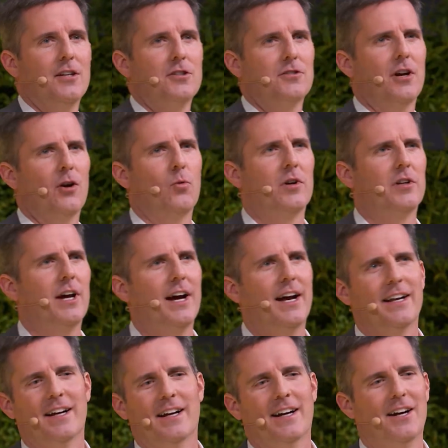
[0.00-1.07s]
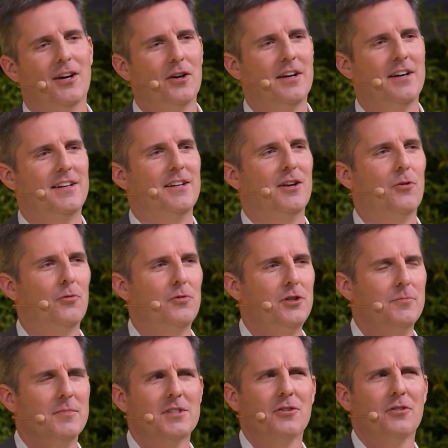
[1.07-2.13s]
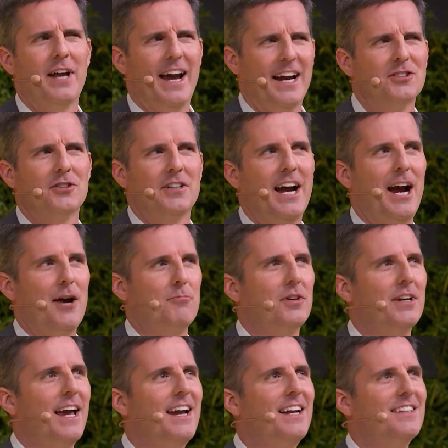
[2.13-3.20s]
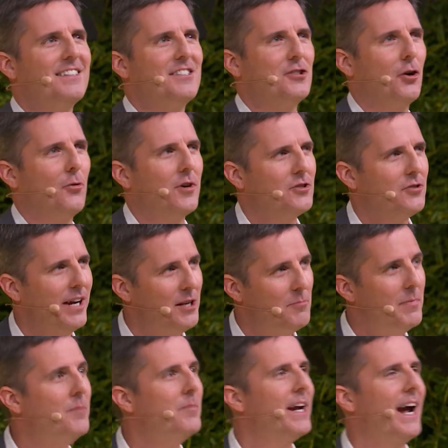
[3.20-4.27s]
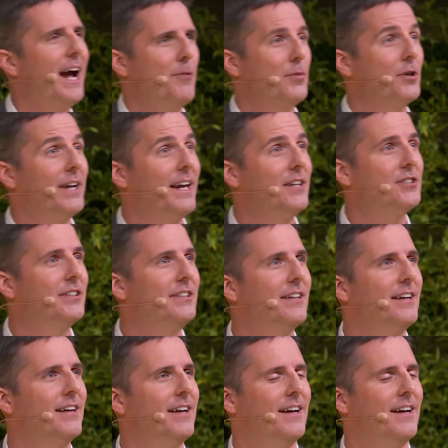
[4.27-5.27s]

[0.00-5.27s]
So we're not, uh, you know, humans don't actually hibernate, so we're trying to mimic hibernation.